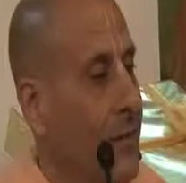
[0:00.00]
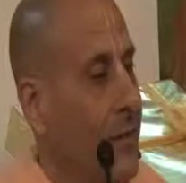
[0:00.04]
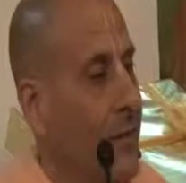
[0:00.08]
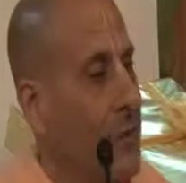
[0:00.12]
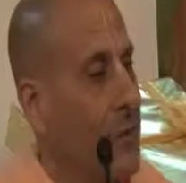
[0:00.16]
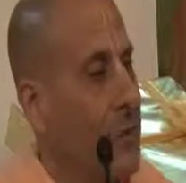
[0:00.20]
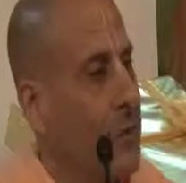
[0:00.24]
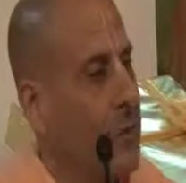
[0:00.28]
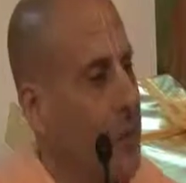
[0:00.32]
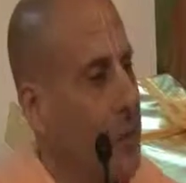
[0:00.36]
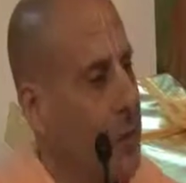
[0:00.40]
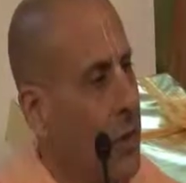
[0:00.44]

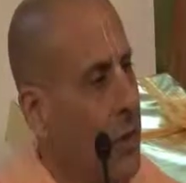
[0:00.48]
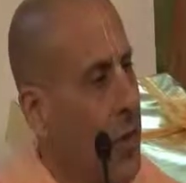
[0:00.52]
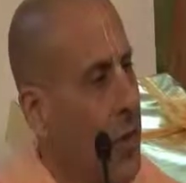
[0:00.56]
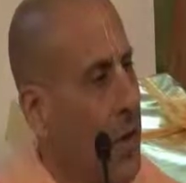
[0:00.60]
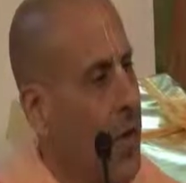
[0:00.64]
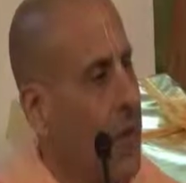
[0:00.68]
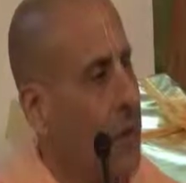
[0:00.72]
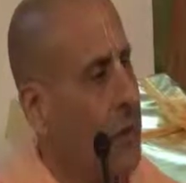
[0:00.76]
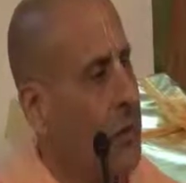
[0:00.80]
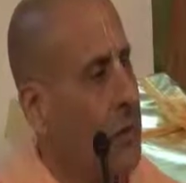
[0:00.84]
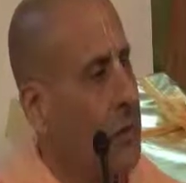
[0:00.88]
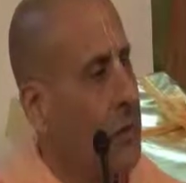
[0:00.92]
The
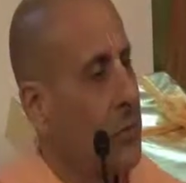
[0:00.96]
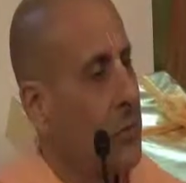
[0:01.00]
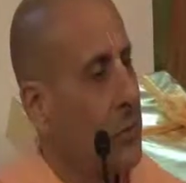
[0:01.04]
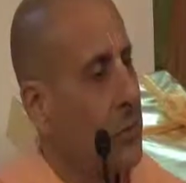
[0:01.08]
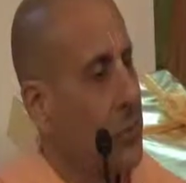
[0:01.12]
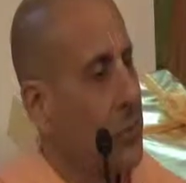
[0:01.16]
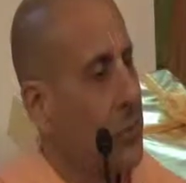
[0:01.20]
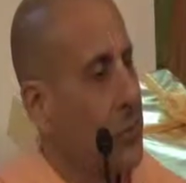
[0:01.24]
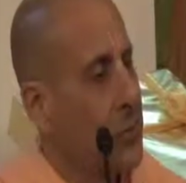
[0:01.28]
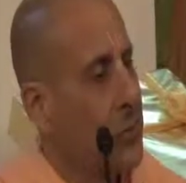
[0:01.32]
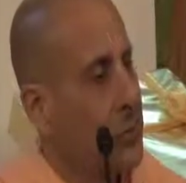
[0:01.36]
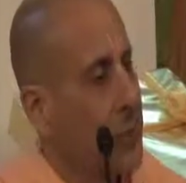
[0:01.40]
greatest
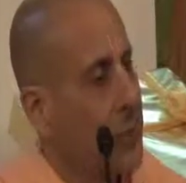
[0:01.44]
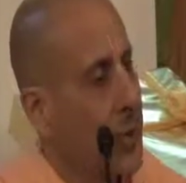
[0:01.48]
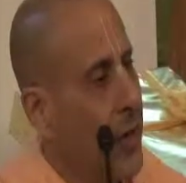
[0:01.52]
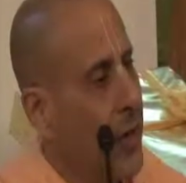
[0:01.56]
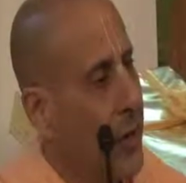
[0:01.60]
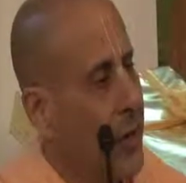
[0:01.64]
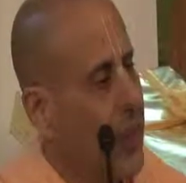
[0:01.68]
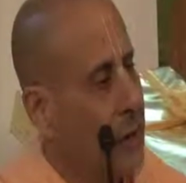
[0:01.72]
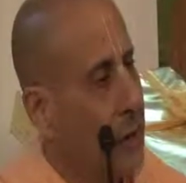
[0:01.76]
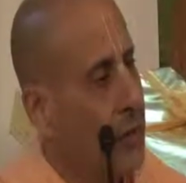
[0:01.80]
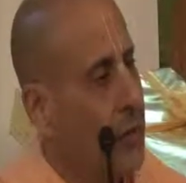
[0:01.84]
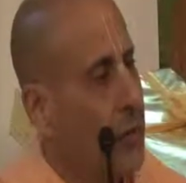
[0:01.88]

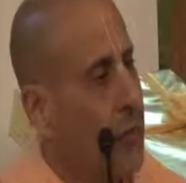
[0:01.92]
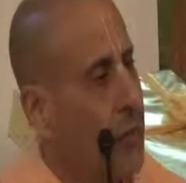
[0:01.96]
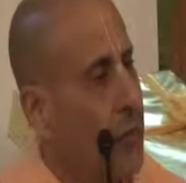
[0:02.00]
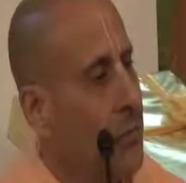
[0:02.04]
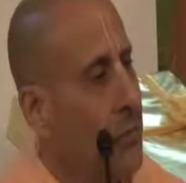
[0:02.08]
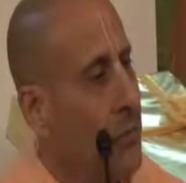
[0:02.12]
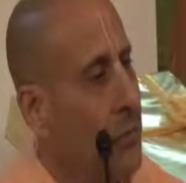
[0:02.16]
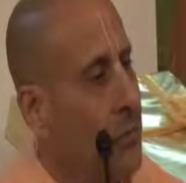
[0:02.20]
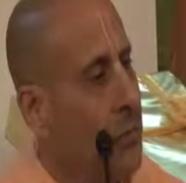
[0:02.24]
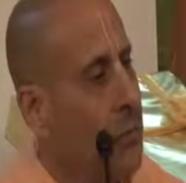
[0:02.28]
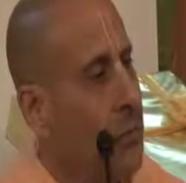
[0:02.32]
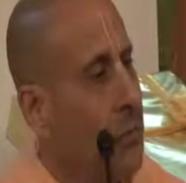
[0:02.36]
treasure of
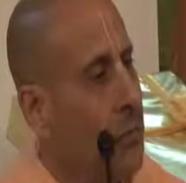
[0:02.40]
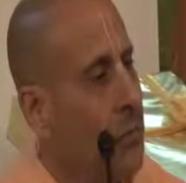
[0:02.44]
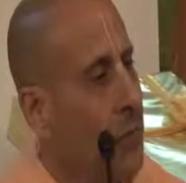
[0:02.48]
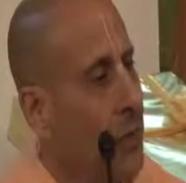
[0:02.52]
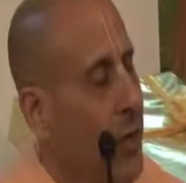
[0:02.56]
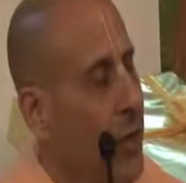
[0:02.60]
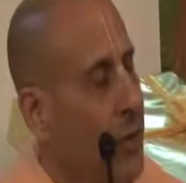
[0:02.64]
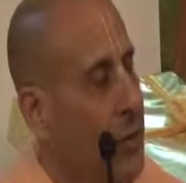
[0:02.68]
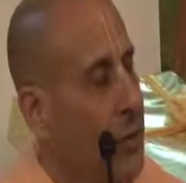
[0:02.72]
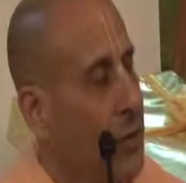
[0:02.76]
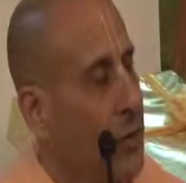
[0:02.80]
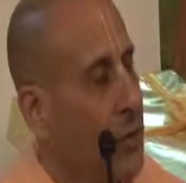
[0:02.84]
all
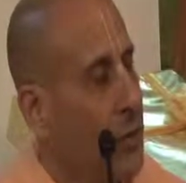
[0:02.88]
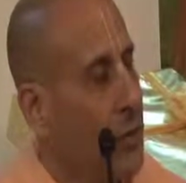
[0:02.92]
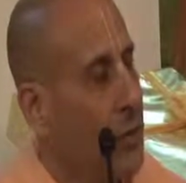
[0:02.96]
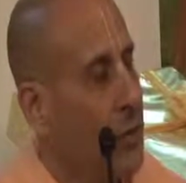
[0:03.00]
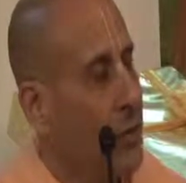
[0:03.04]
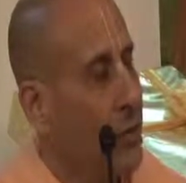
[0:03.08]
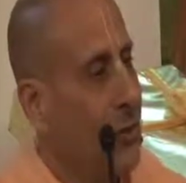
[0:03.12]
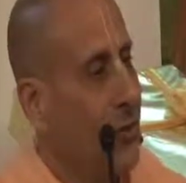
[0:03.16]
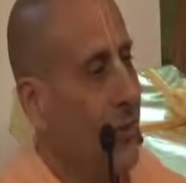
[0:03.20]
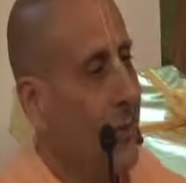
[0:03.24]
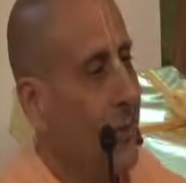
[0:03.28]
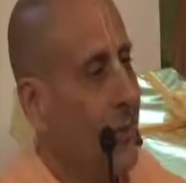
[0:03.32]

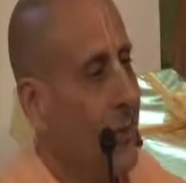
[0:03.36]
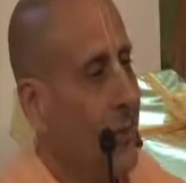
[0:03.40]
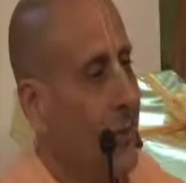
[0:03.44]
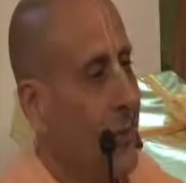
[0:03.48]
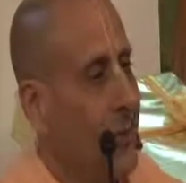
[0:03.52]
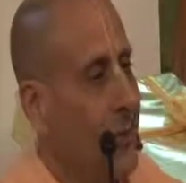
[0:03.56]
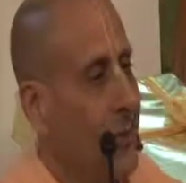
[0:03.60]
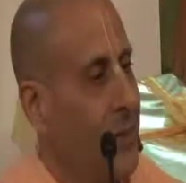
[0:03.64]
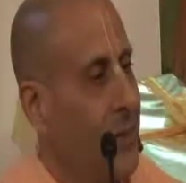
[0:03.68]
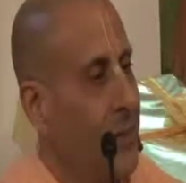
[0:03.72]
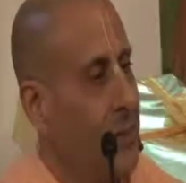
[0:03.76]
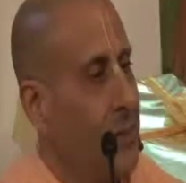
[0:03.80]
treasures
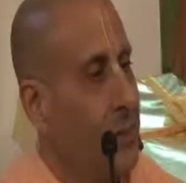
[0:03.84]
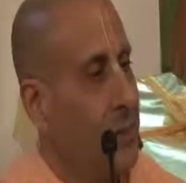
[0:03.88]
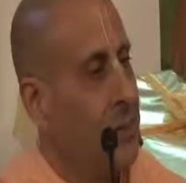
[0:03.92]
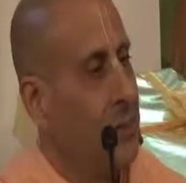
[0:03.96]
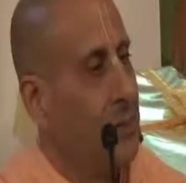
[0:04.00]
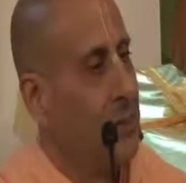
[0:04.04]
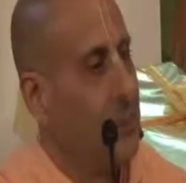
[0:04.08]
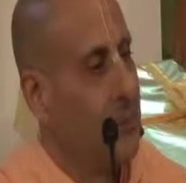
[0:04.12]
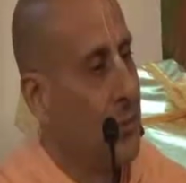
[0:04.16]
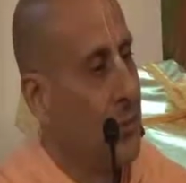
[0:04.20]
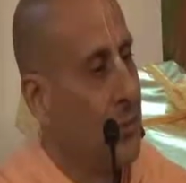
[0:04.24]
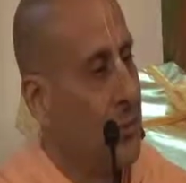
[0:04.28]

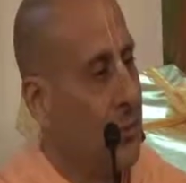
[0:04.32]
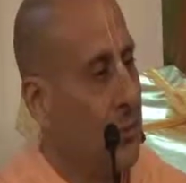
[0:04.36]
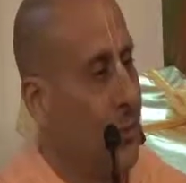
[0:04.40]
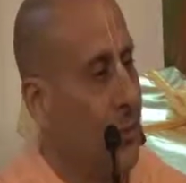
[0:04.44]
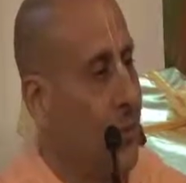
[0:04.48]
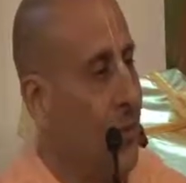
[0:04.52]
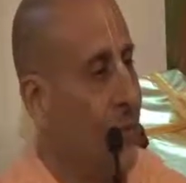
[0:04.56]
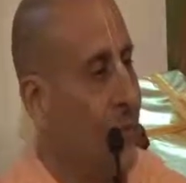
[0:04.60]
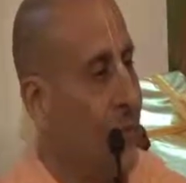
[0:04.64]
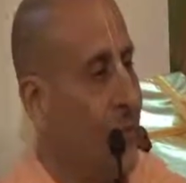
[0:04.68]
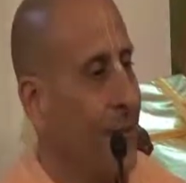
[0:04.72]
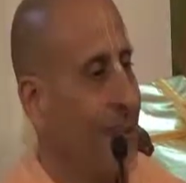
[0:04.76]
is to
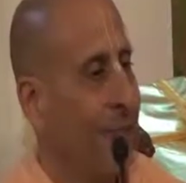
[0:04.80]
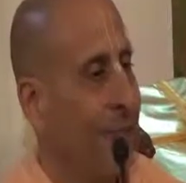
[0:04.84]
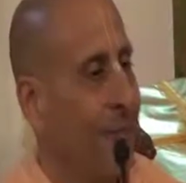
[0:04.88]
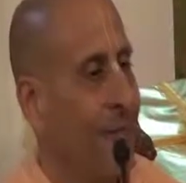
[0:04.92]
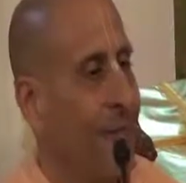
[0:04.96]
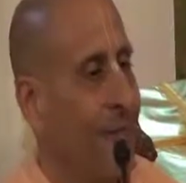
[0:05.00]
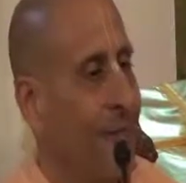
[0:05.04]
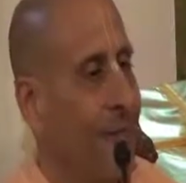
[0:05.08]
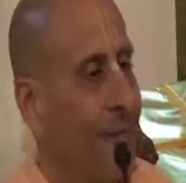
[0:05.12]
serve